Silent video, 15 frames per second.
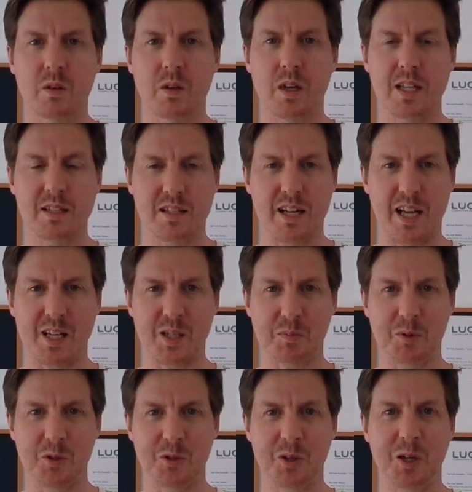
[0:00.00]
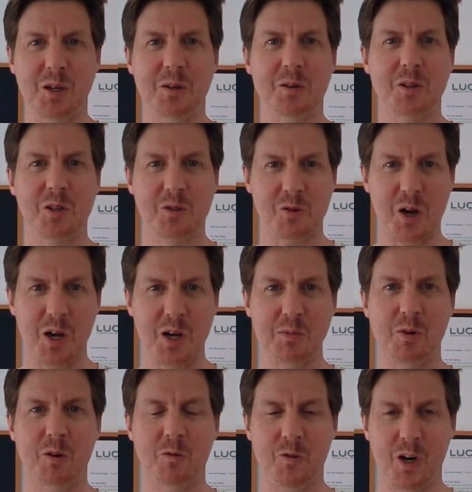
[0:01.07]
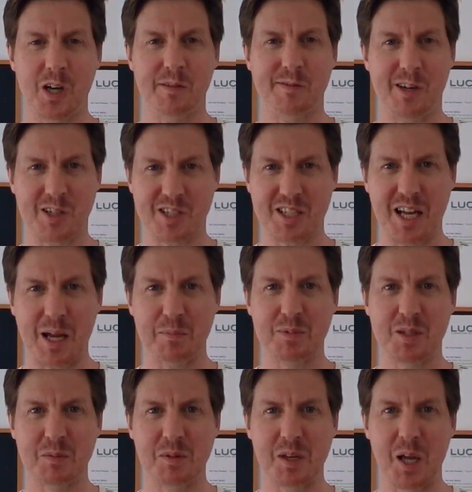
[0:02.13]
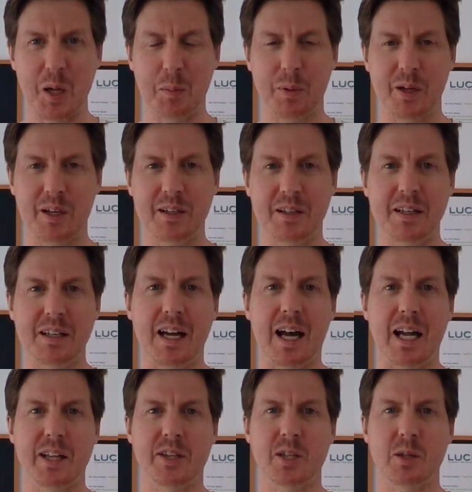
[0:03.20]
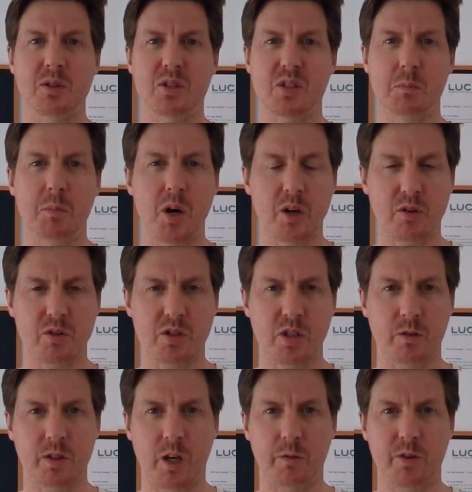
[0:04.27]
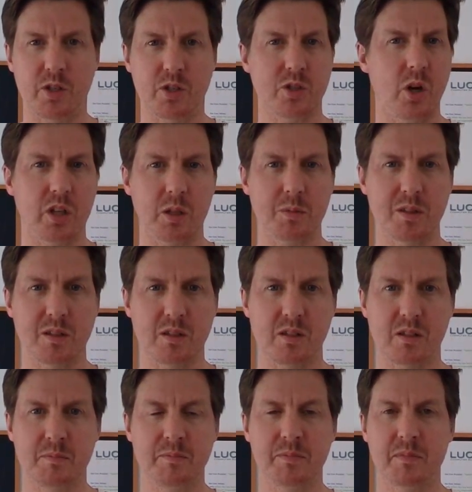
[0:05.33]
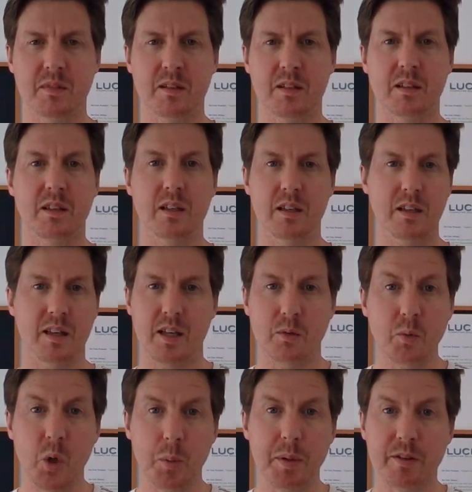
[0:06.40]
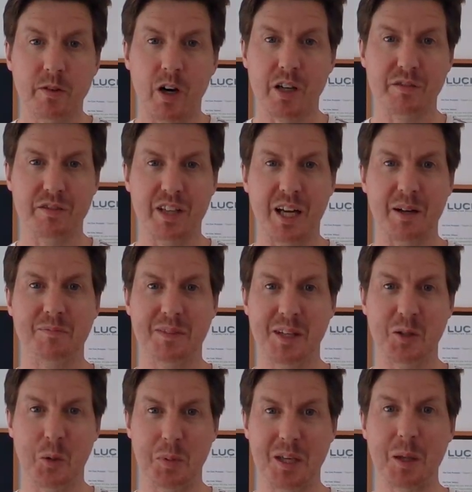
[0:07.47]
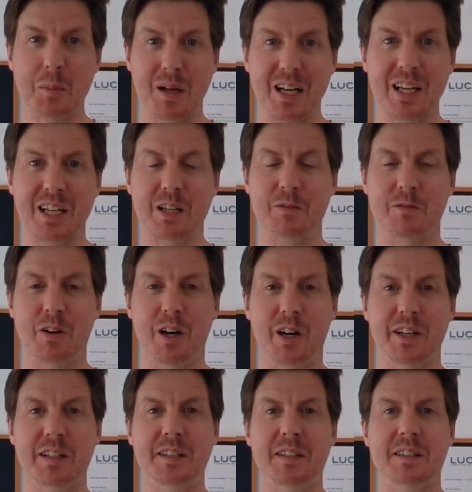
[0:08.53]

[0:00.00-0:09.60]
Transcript: Internet Explorer, Chrome or Firefox tabs to be open and doing some Microsoft Office documents. It will be fine for that. It will be completely fine.